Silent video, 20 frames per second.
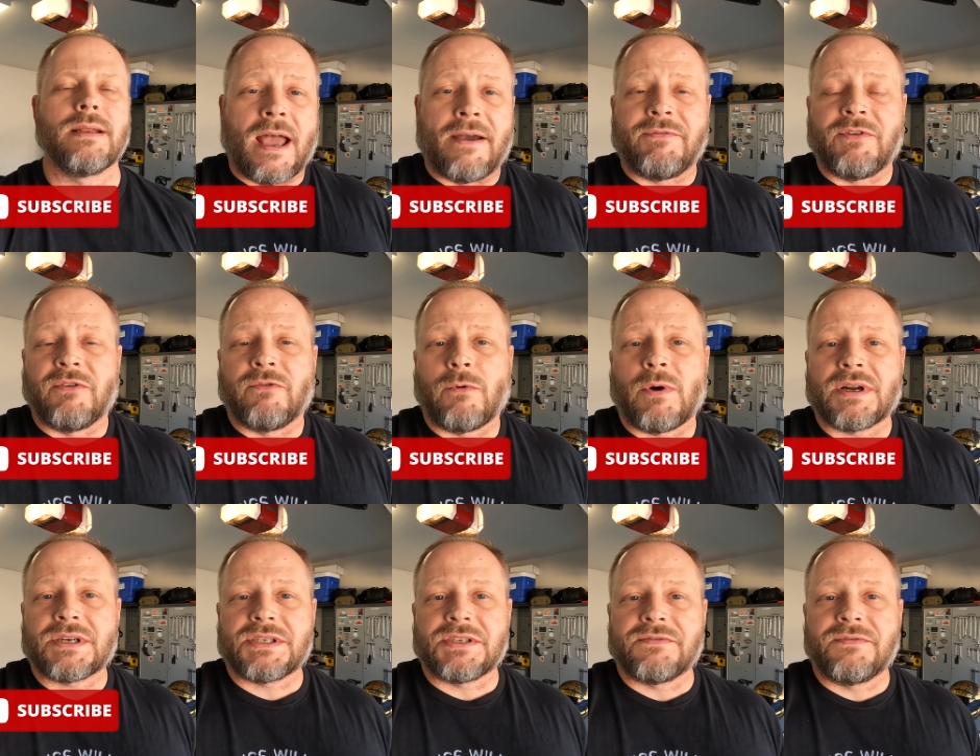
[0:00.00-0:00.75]
After you've
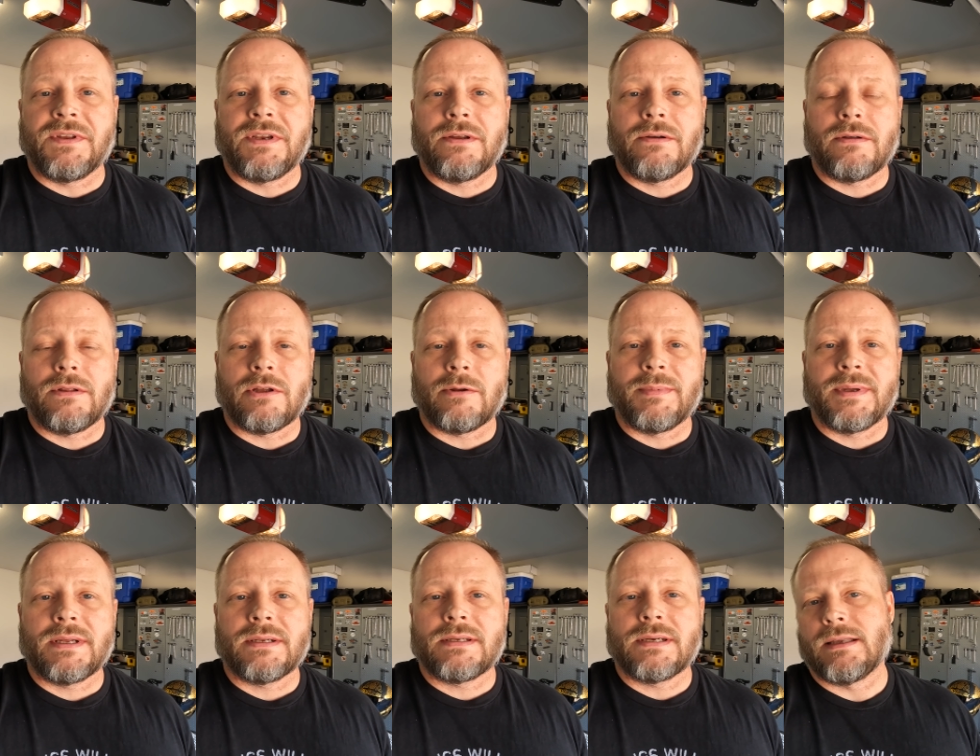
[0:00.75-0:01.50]
watched this video a little
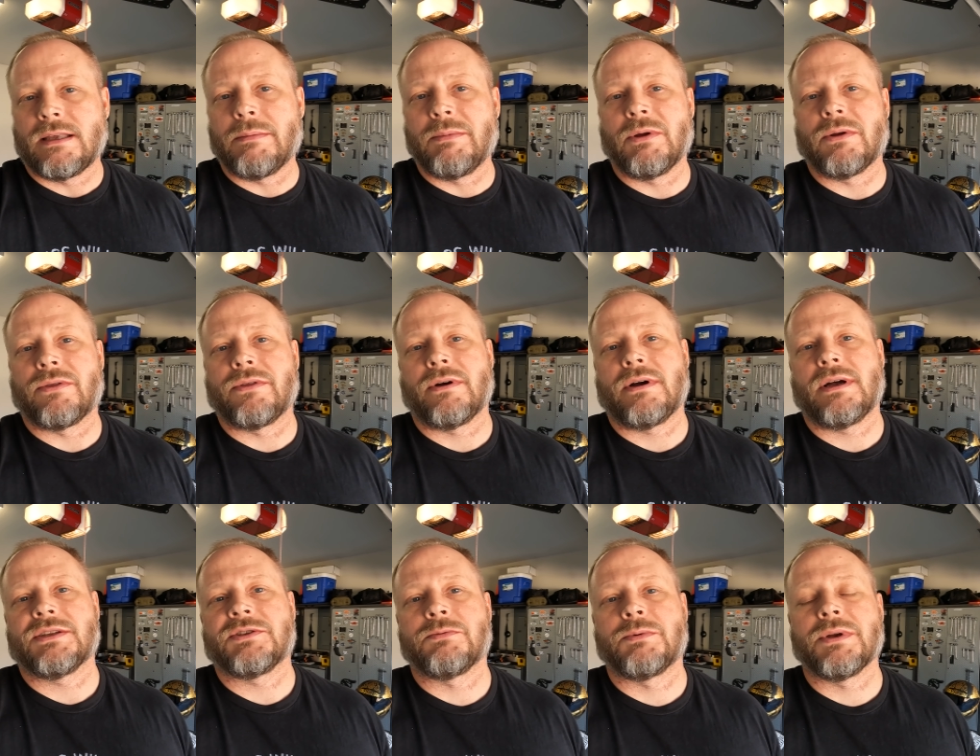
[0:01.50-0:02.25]
bit, give me your
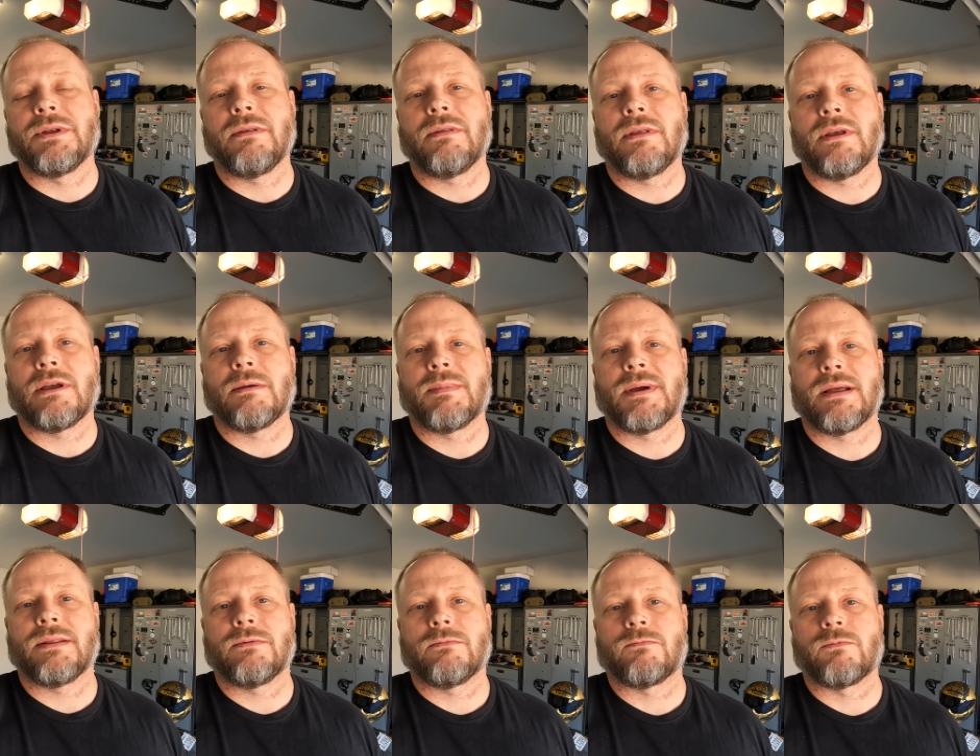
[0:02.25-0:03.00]
thoughts. What do you think
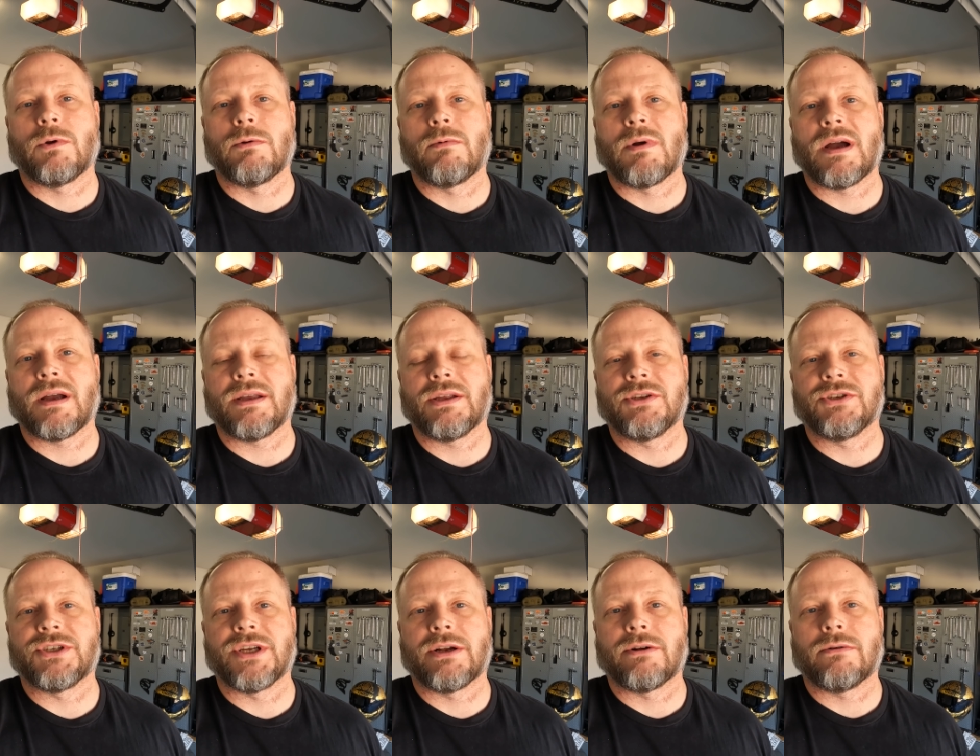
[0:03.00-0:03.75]
about Ruroc
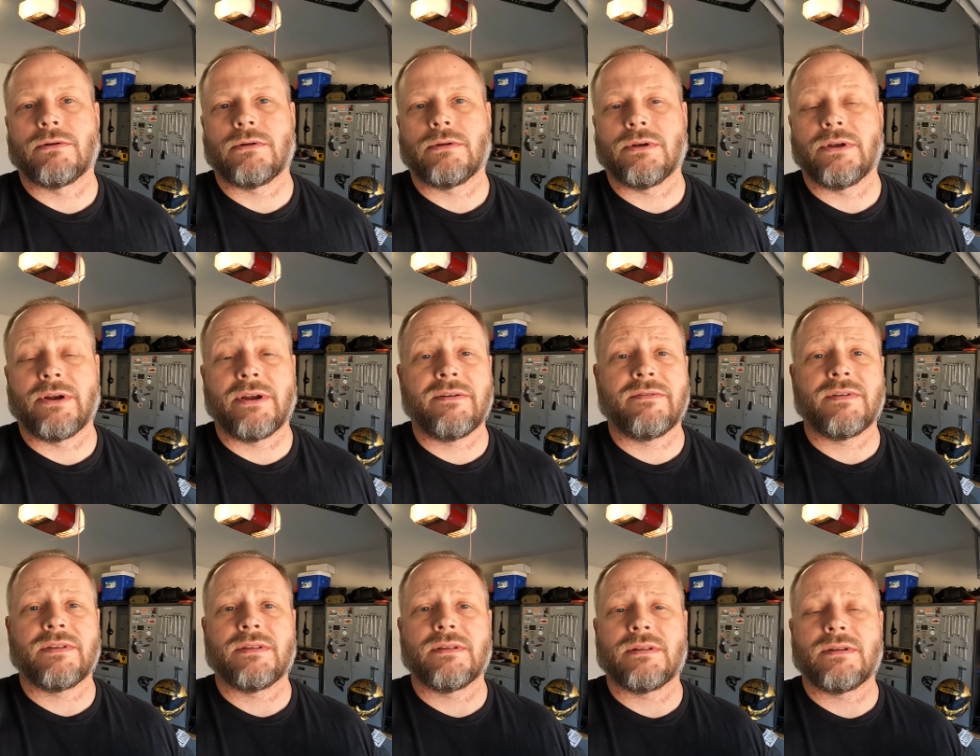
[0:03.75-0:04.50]
in general, or
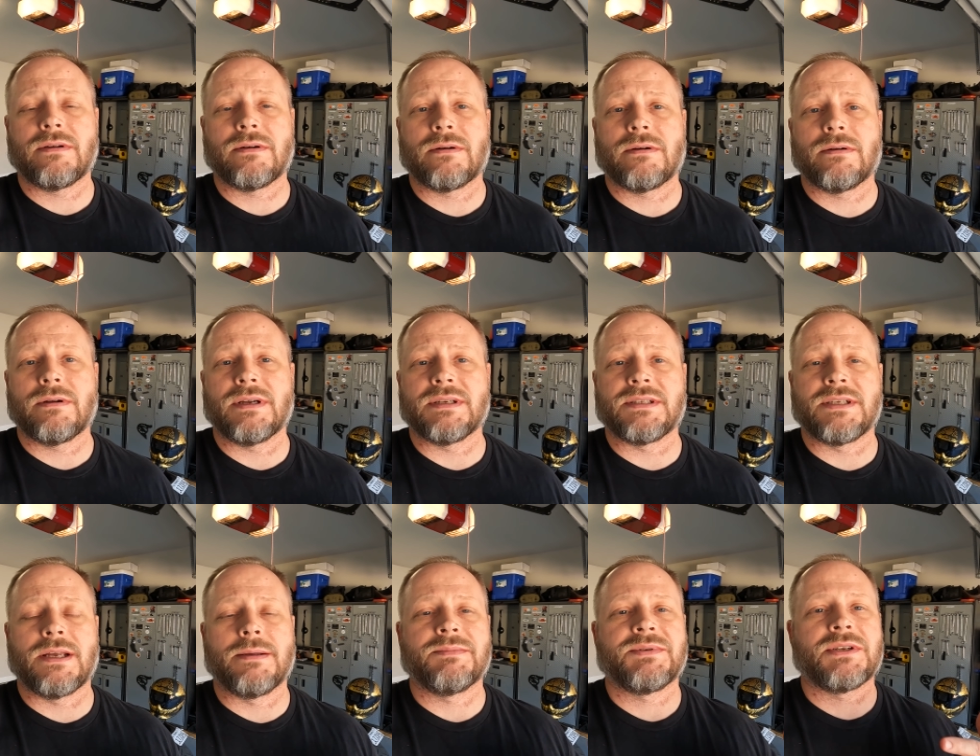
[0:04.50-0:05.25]
even their
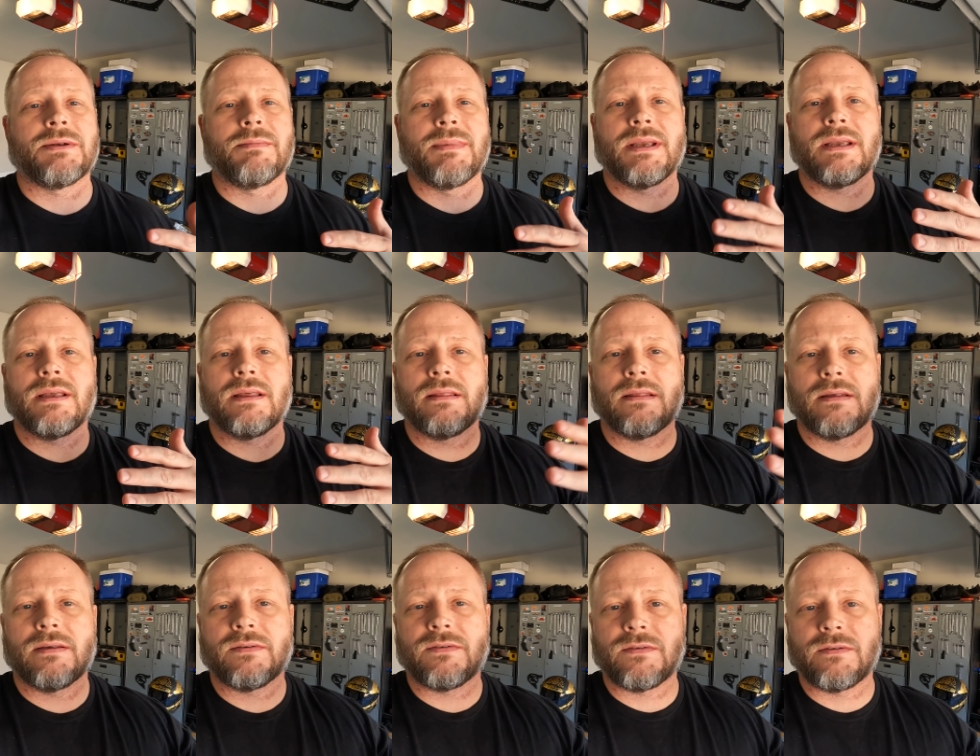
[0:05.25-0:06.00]
attempts to making
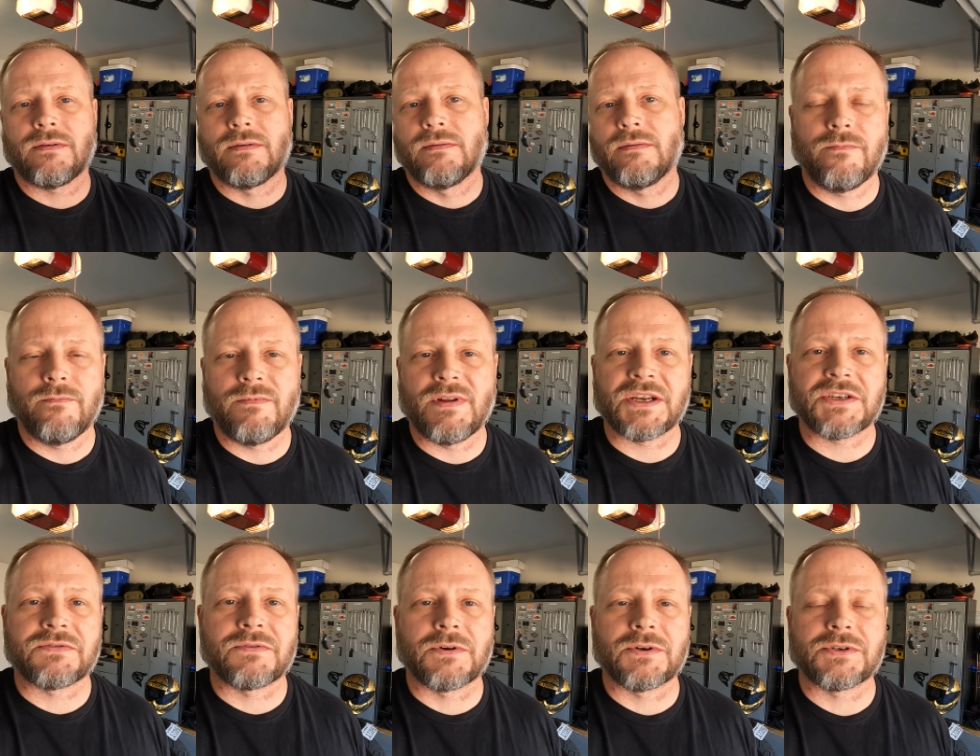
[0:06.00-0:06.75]
this
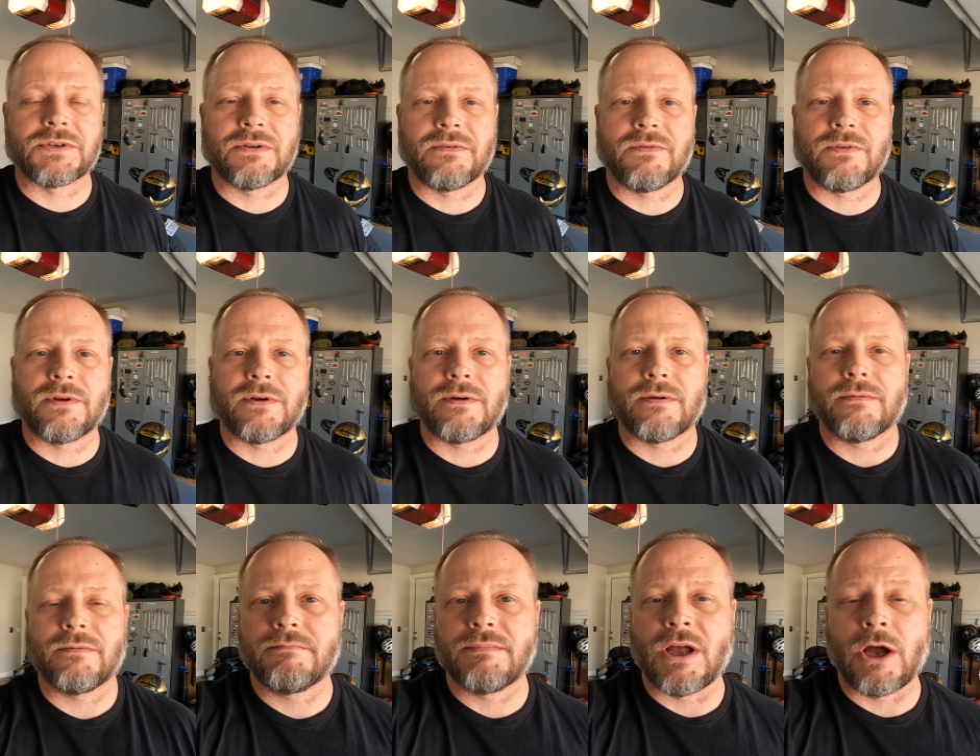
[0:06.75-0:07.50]
next version of
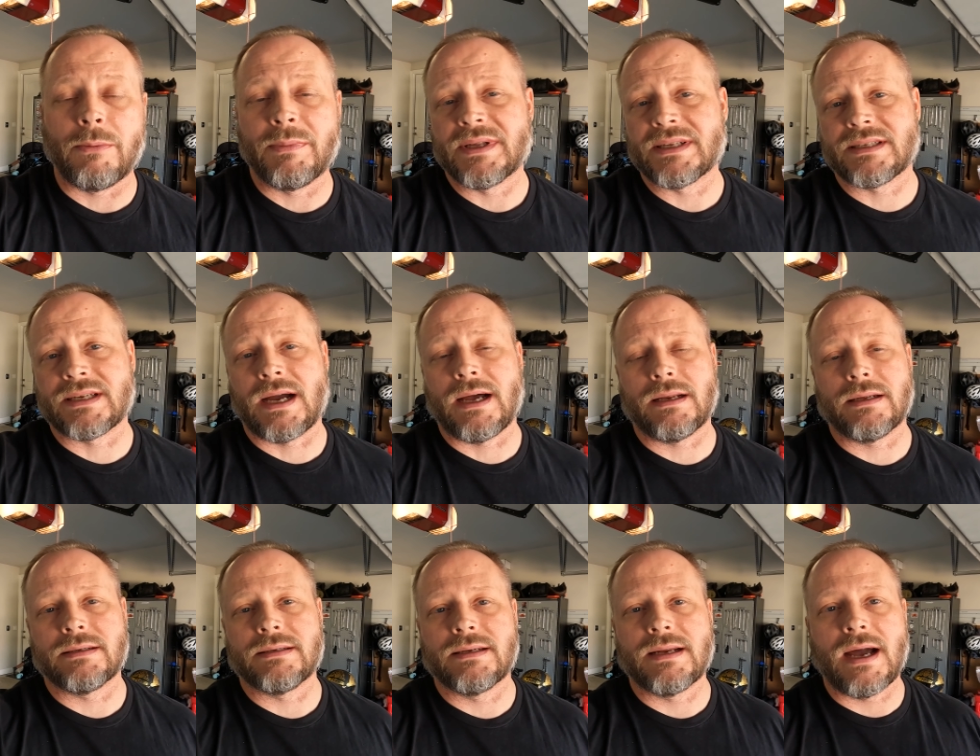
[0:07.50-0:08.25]
their helmet
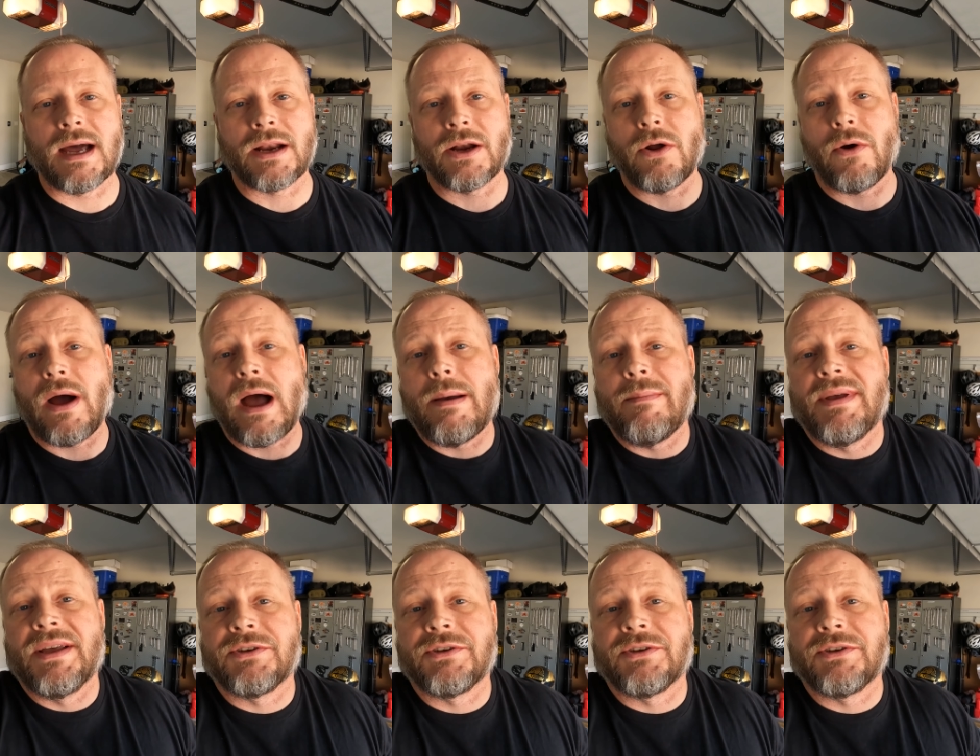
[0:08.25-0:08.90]
solid? I don't know, I'm